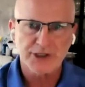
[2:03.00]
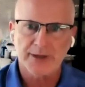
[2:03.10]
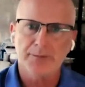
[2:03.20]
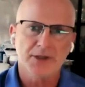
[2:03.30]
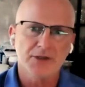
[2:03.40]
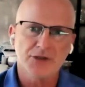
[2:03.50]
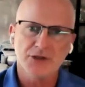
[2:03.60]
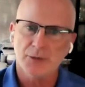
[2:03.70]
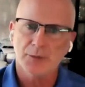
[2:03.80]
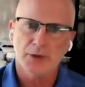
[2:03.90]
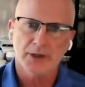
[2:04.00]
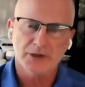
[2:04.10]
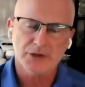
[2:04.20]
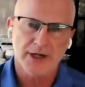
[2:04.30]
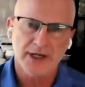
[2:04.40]
champions. You're putting a
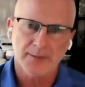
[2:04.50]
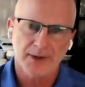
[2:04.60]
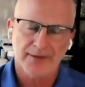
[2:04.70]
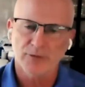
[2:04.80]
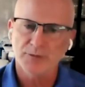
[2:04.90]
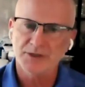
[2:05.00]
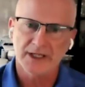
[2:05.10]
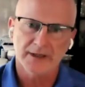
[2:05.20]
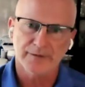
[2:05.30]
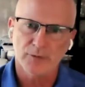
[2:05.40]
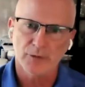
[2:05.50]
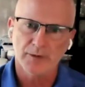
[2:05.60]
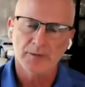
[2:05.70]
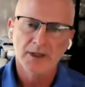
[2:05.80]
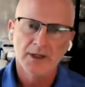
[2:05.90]
training platform together for
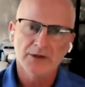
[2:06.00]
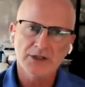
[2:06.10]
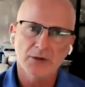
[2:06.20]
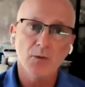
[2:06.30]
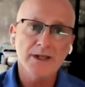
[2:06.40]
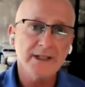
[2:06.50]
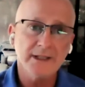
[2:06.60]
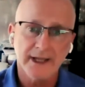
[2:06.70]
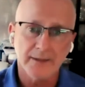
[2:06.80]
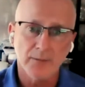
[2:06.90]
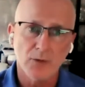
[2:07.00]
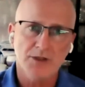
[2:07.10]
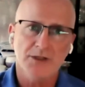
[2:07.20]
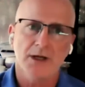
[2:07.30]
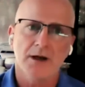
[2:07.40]
them so we can get more
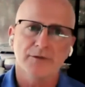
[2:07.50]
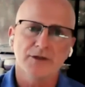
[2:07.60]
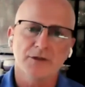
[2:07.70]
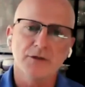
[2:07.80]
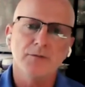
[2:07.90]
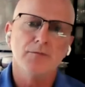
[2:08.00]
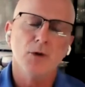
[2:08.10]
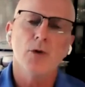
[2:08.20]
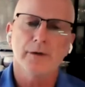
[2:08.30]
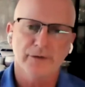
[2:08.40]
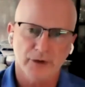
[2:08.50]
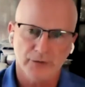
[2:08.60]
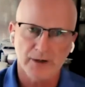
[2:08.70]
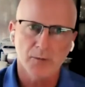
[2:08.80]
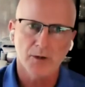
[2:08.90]
staff to do more of the
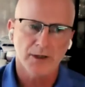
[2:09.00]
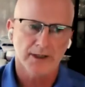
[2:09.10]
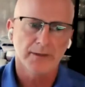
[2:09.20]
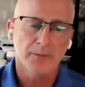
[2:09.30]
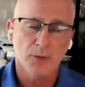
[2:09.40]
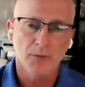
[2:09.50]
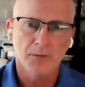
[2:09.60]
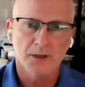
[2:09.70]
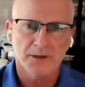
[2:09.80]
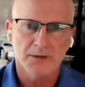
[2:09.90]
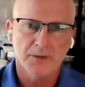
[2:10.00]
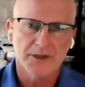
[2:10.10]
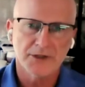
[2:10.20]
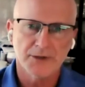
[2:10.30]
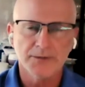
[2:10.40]
great work and important work that we
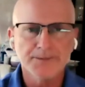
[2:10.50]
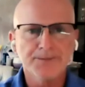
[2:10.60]
do.